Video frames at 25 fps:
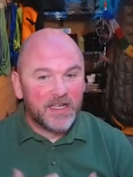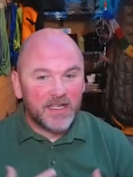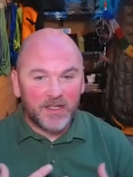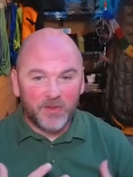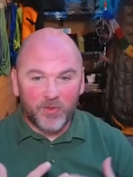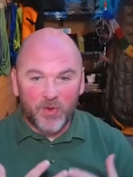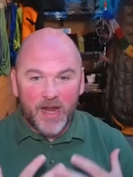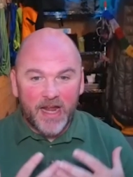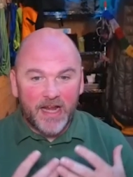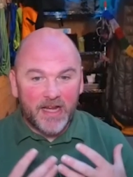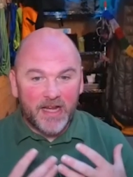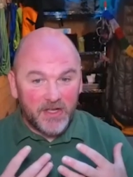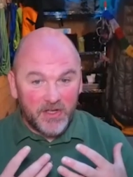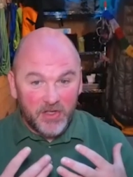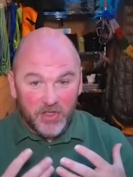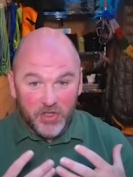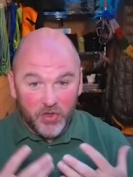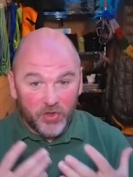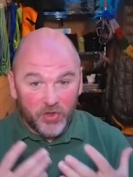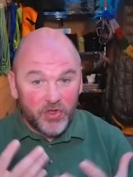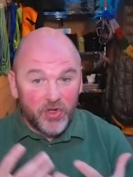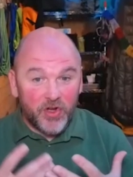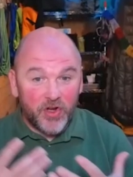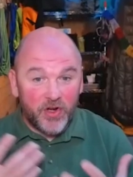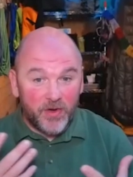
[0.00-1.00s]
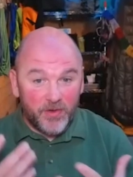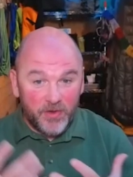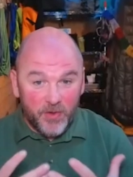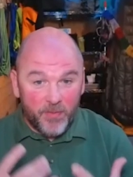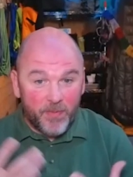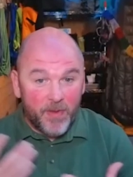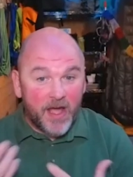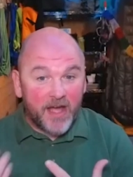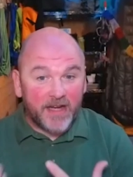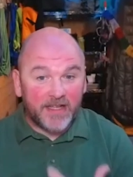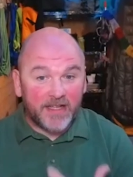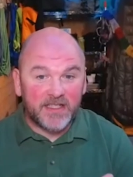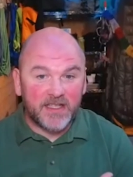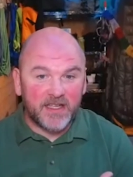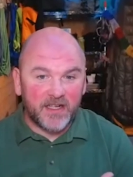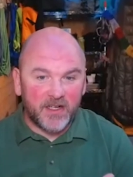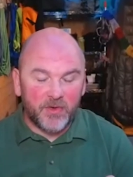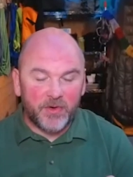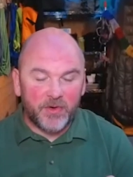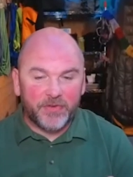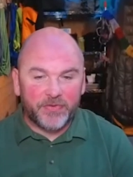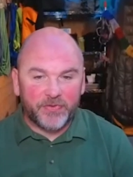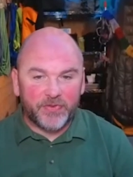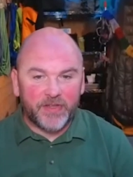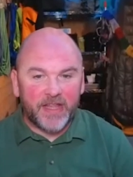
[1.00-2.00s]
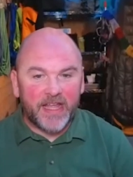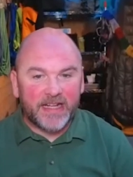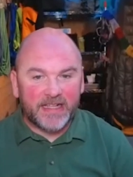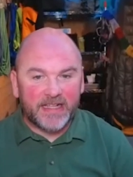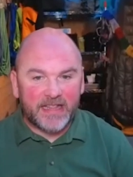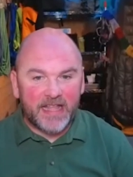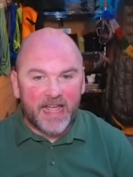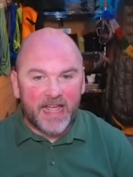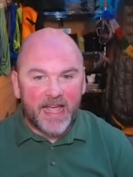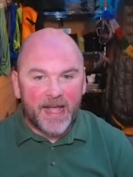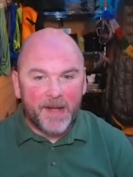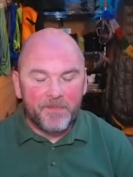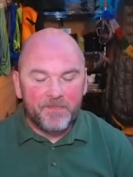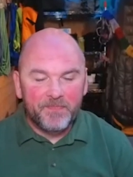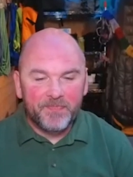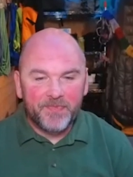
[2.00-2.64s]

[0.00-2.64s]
right, your body's going to reflect that.